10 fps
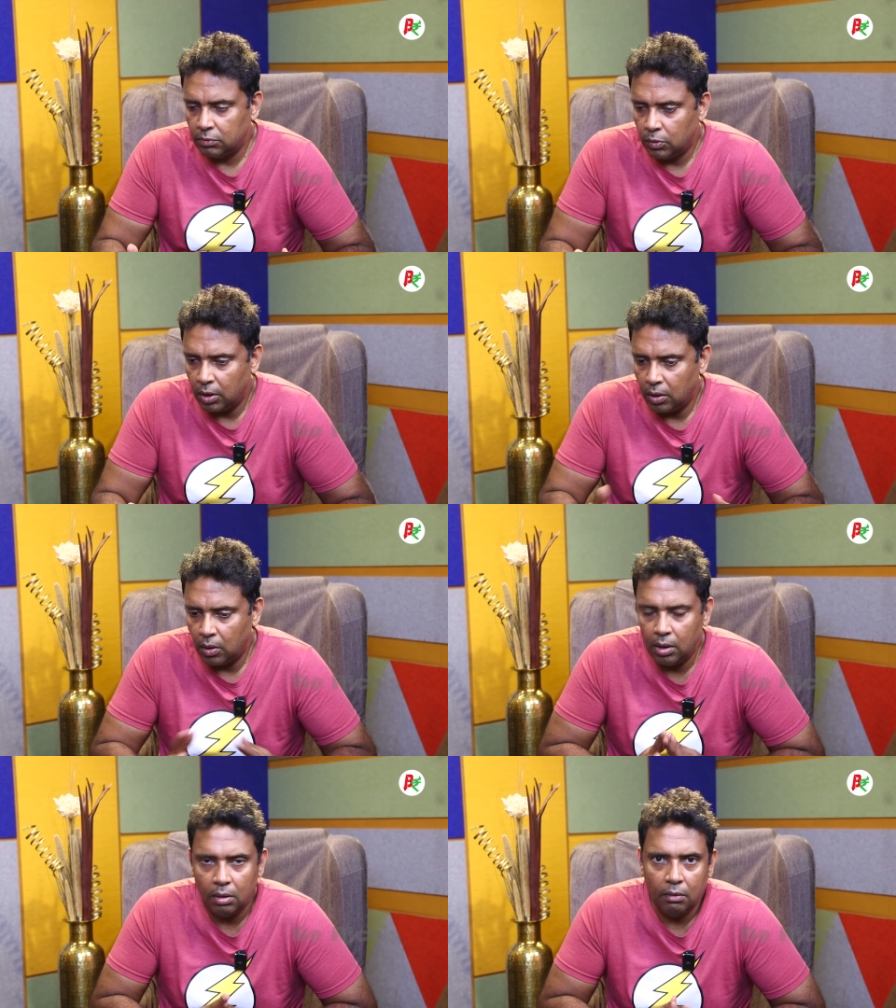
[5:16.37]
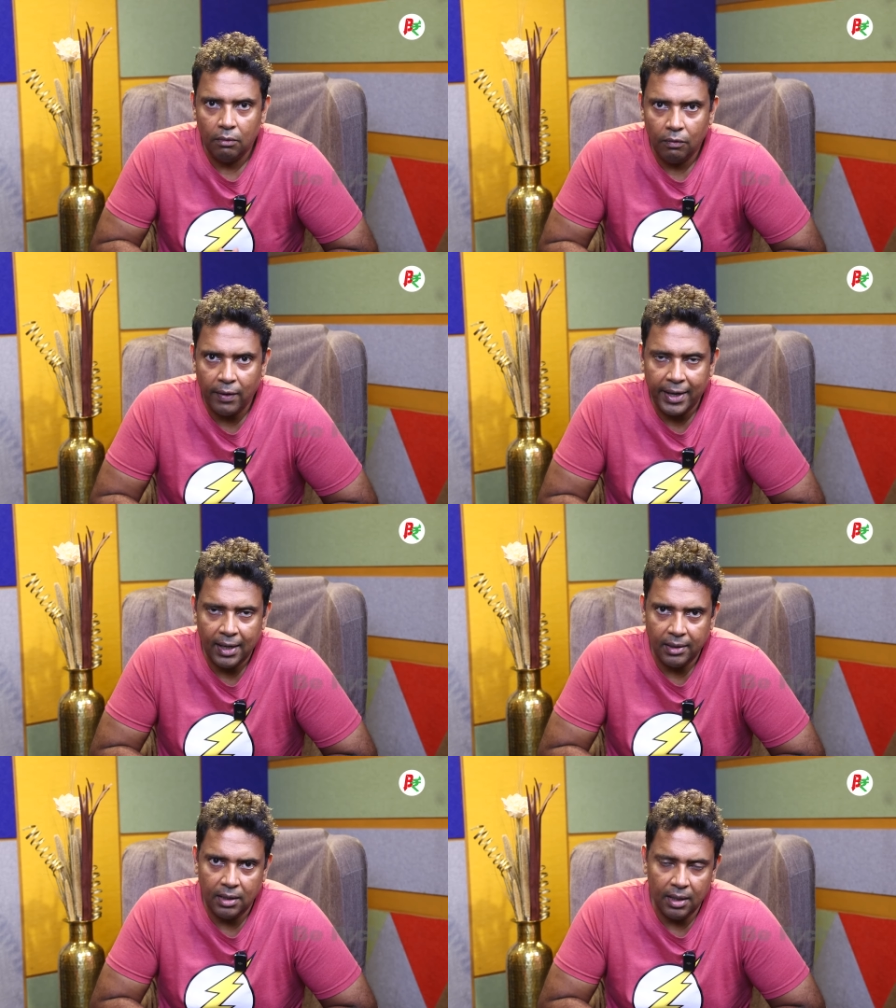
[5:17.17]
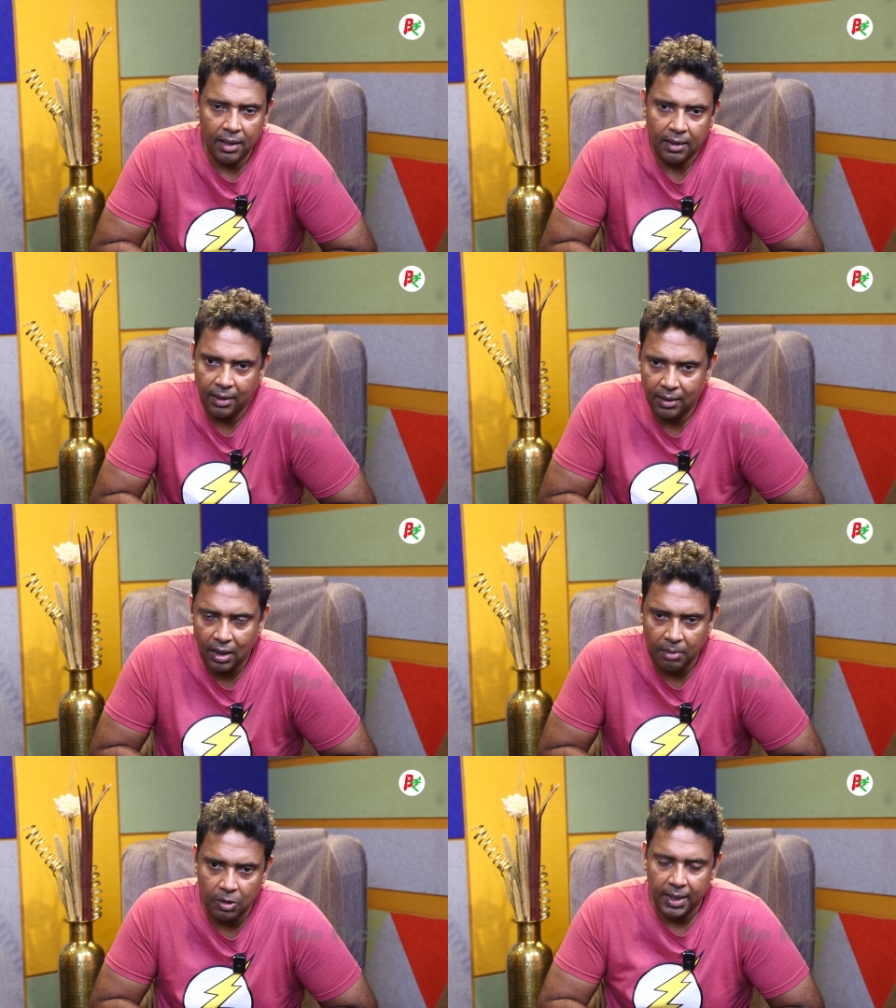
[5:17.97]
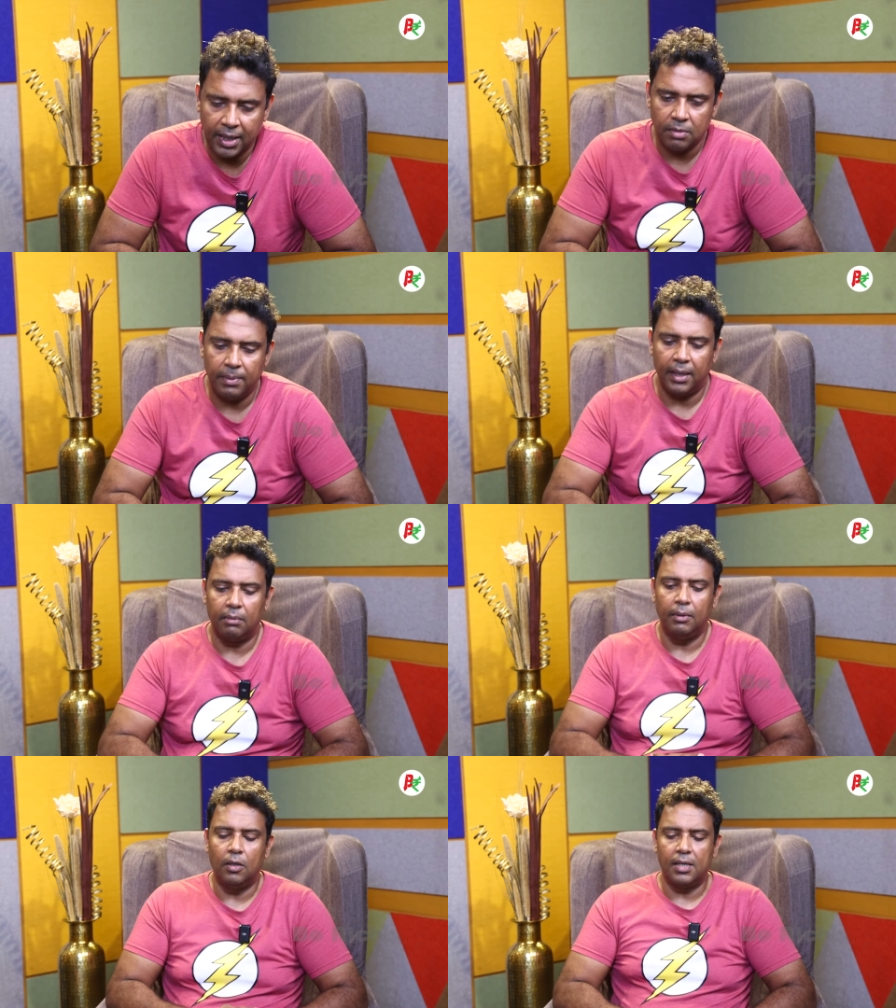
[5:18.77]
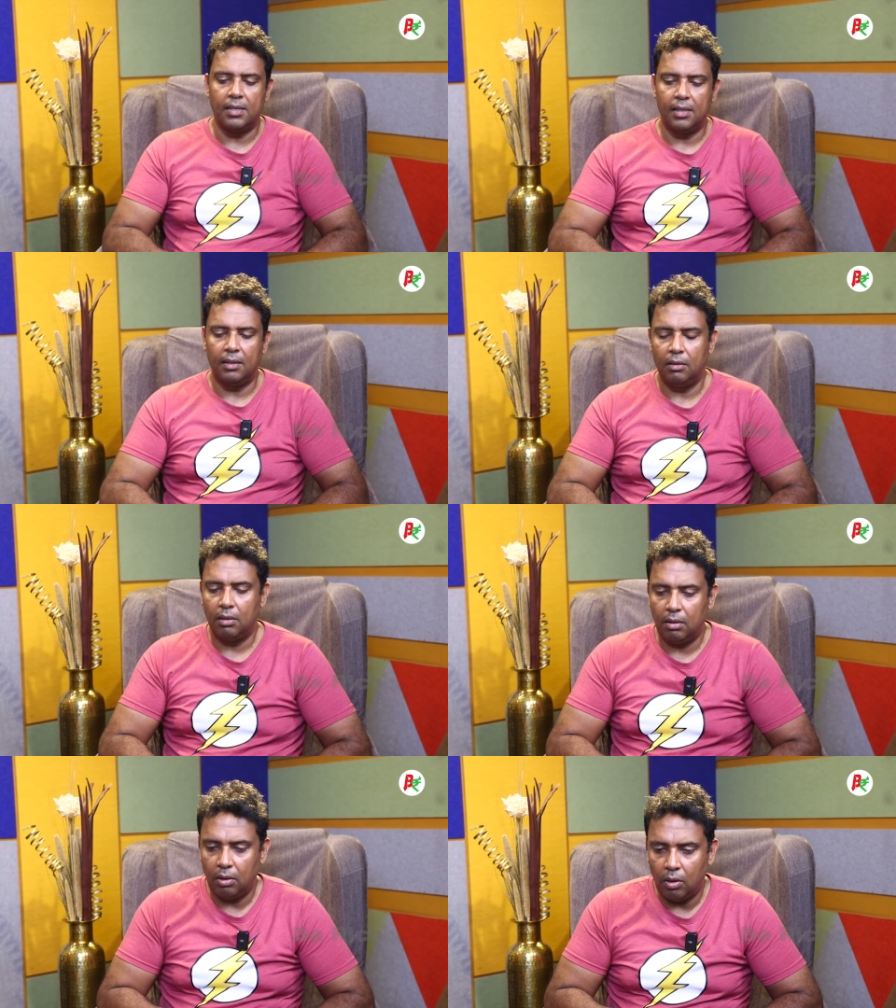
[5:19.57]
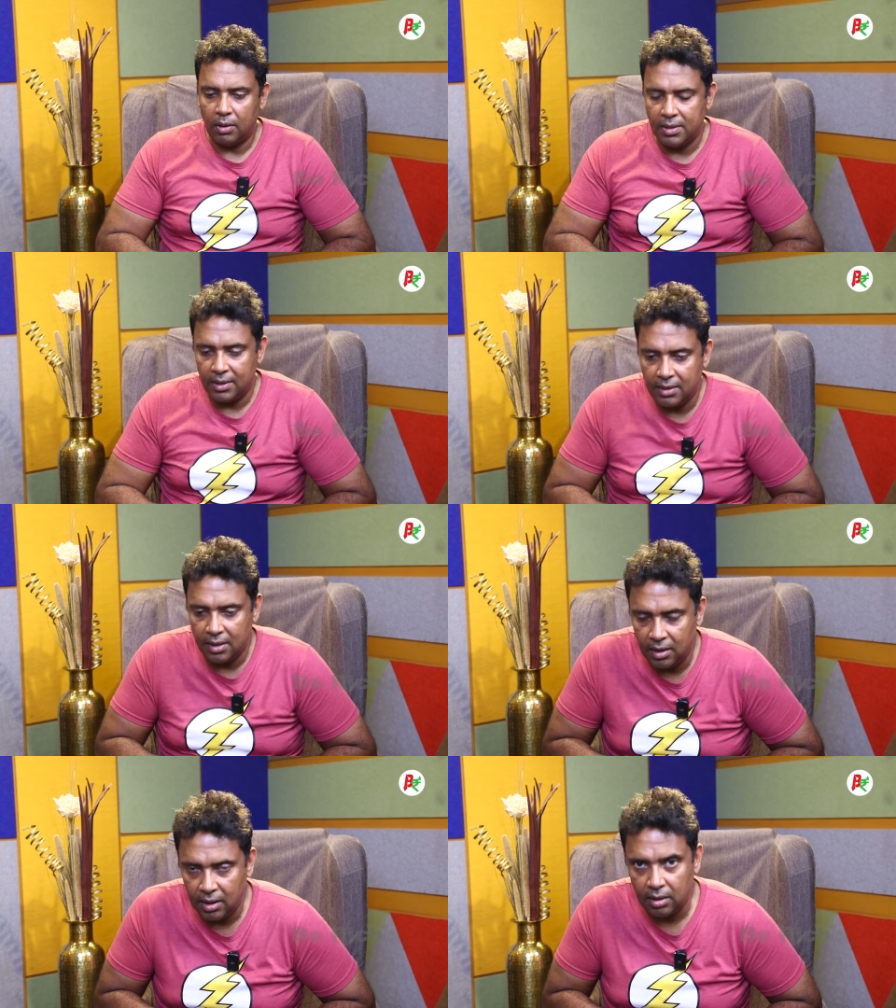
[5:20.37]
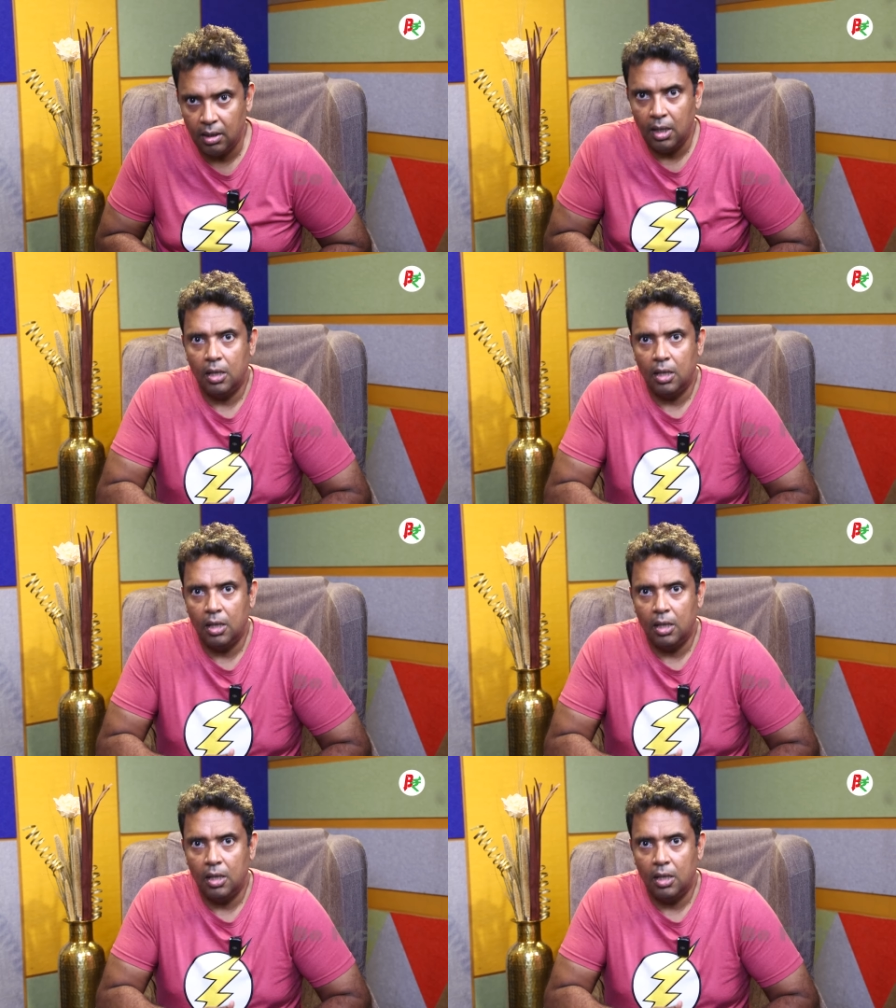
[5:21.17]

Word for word: what do you call file ITR and claim your tax back because as a non-resident Indian,